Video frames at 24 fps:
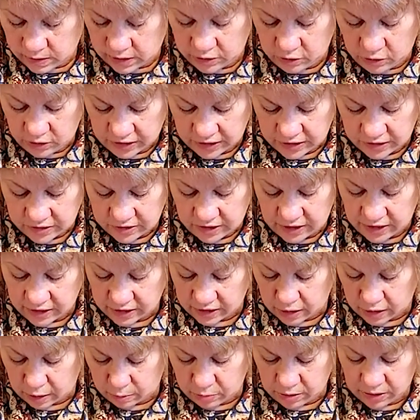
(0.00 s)
And you can see
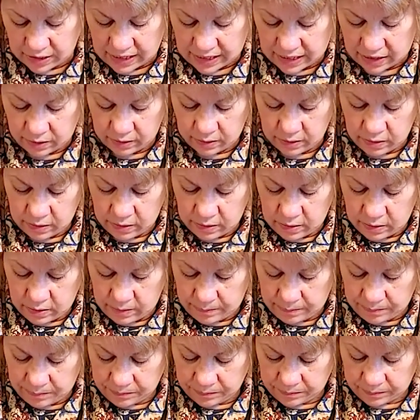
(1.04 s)
it coming out.
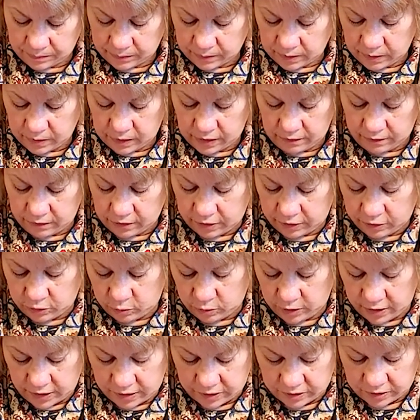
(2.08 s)
Give it a
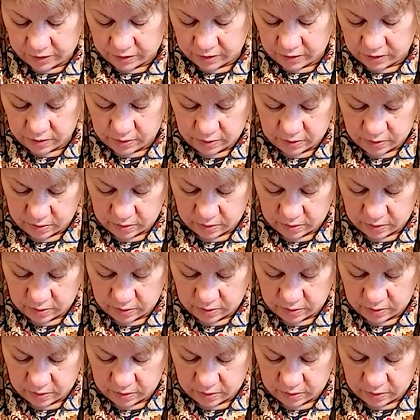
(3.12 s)
twist